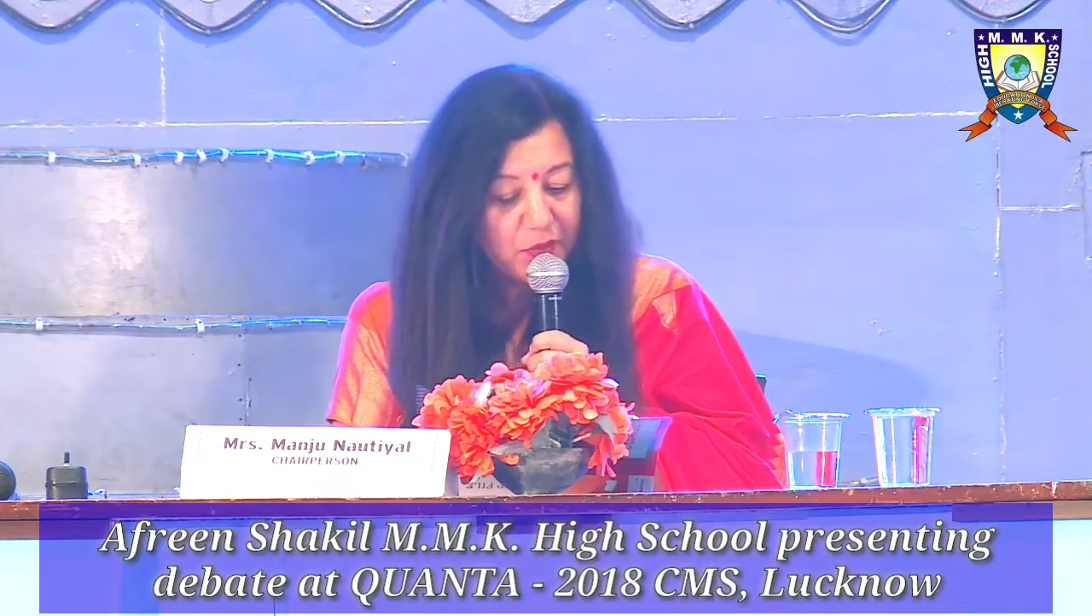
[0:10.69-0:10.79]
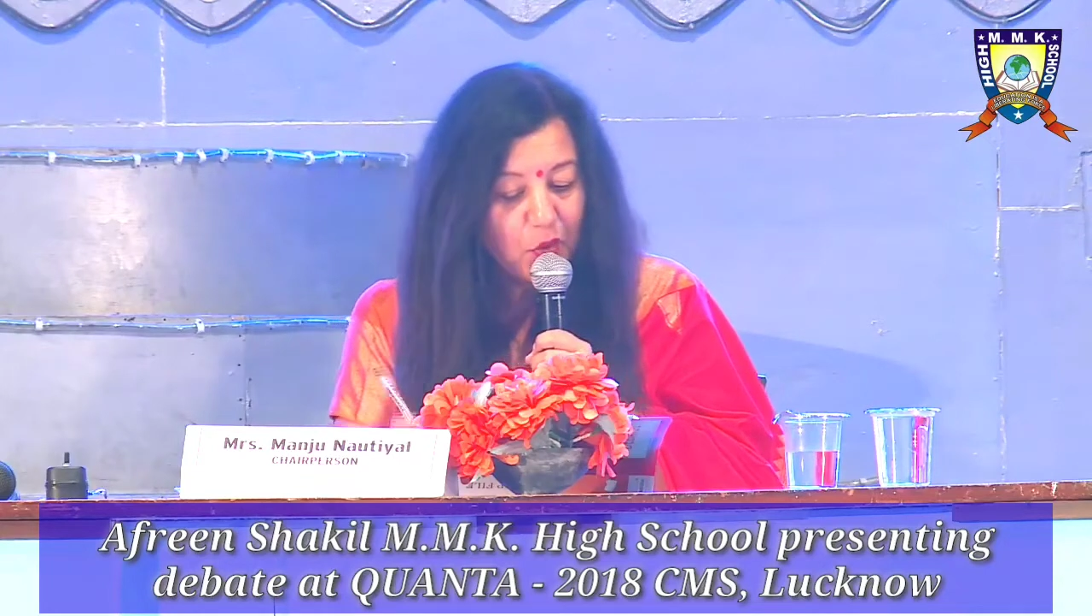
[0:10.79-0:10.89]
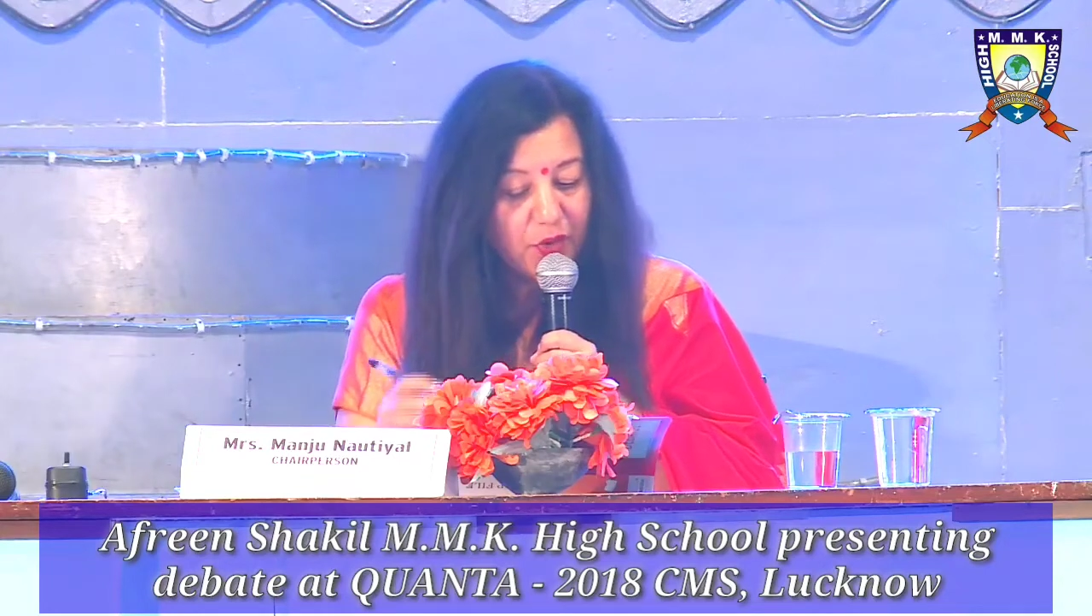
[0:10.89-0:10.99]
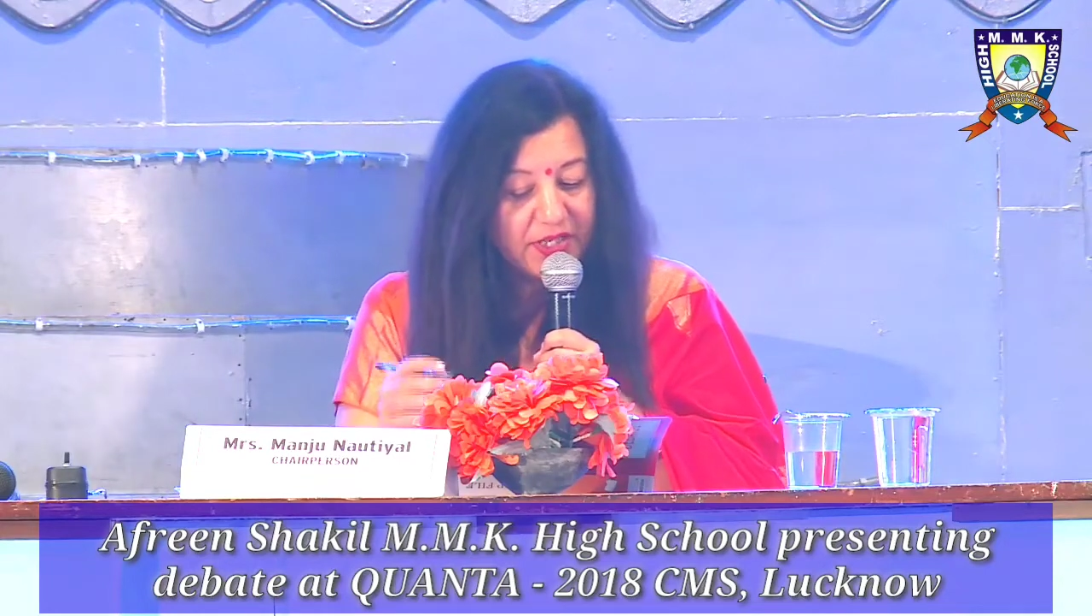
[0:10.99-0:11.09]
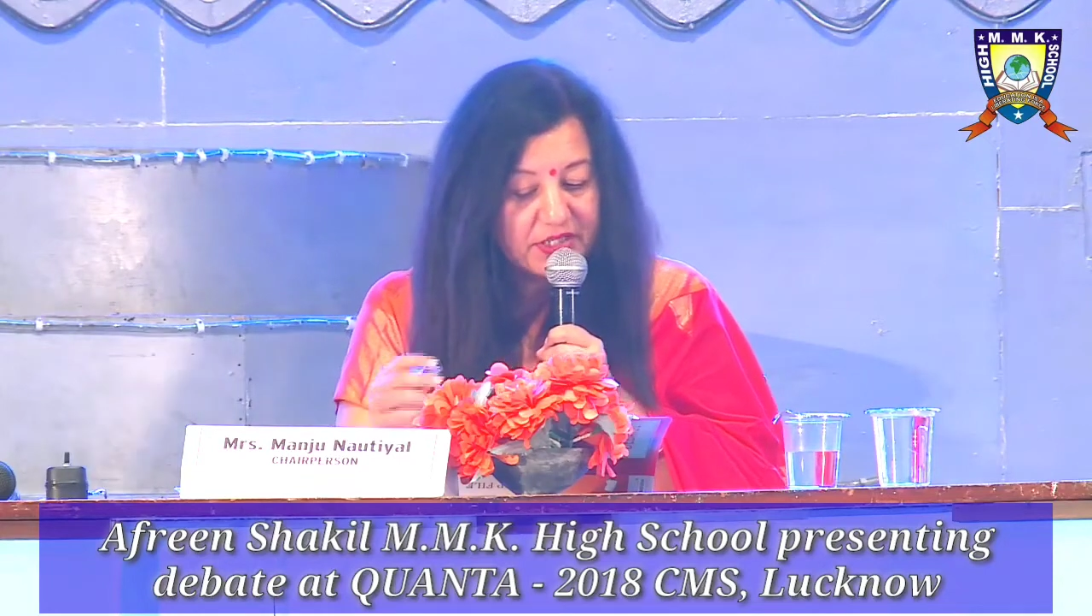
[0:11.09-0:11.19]

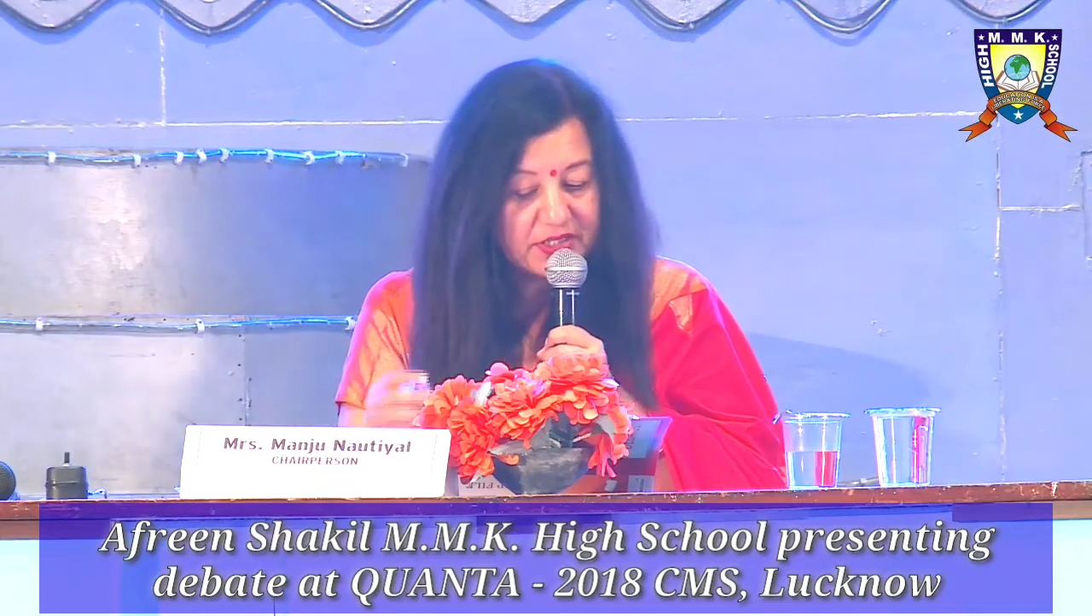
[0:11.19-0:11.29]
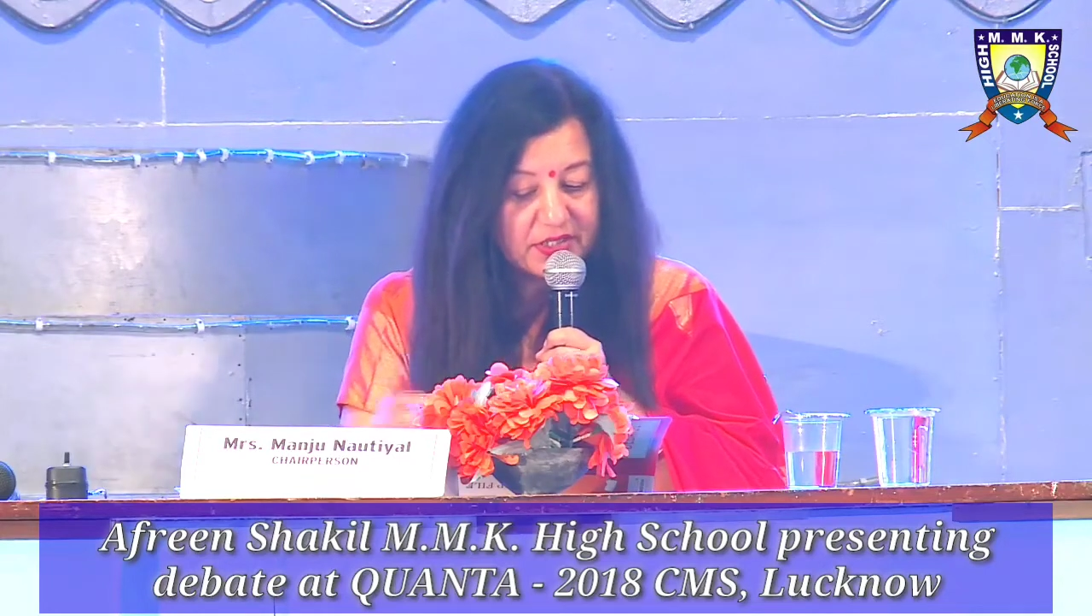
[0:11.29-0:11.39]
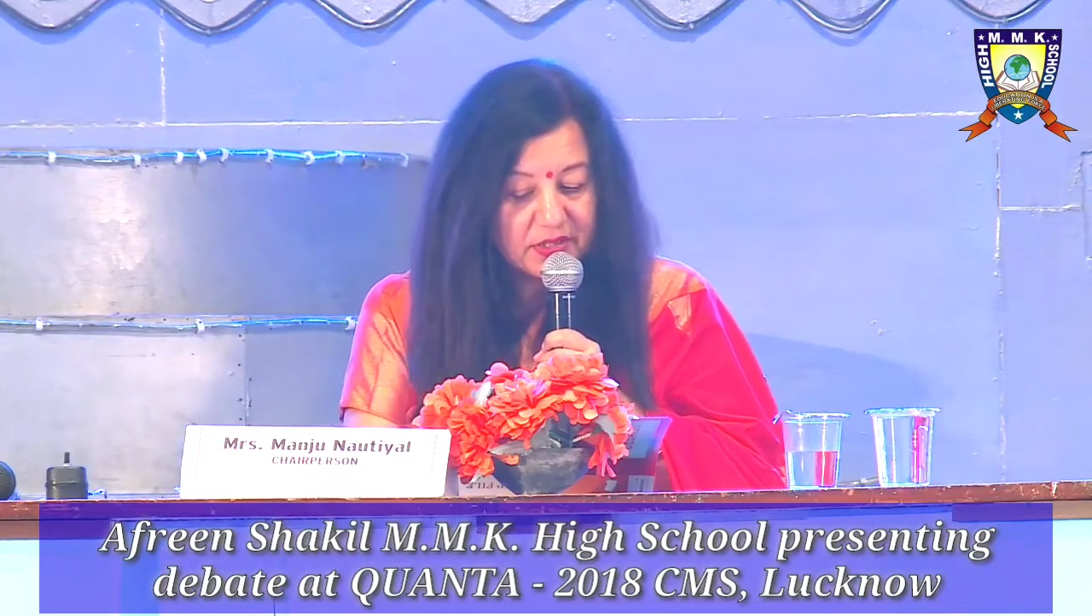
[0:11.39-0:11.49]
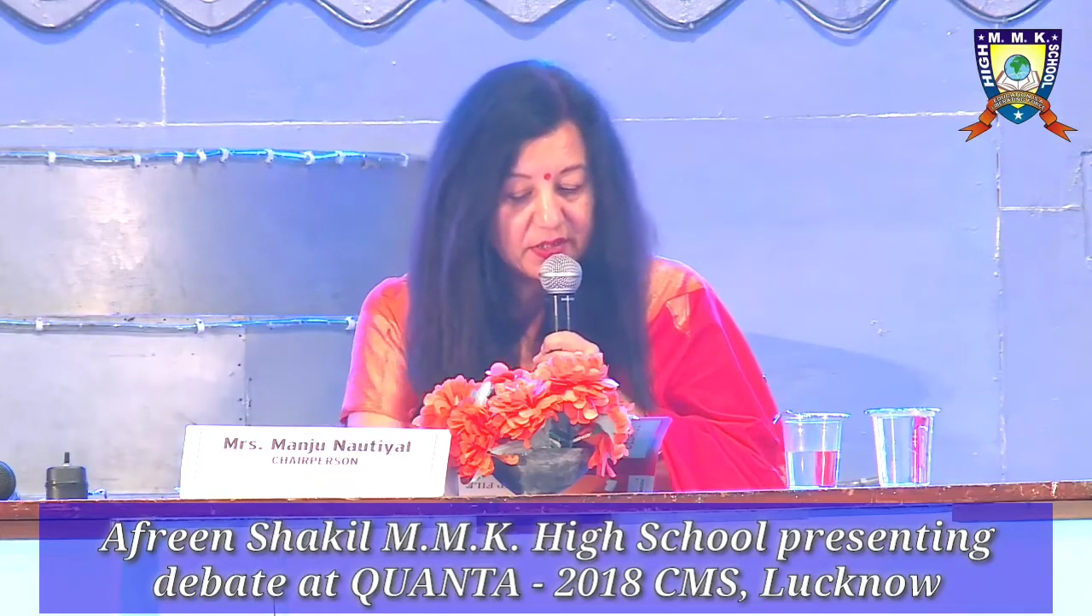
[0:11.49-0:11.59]
code is